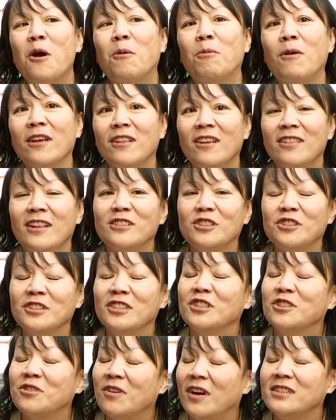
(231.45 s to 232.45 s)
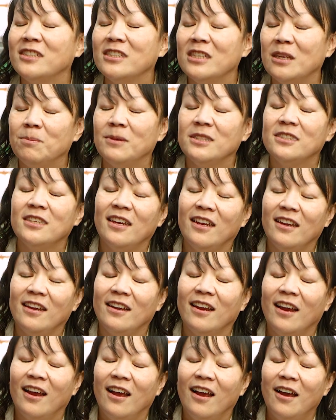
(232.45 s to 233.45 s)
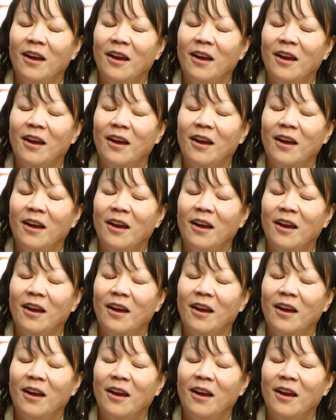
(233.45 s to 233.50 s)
Rather than just trying to imitate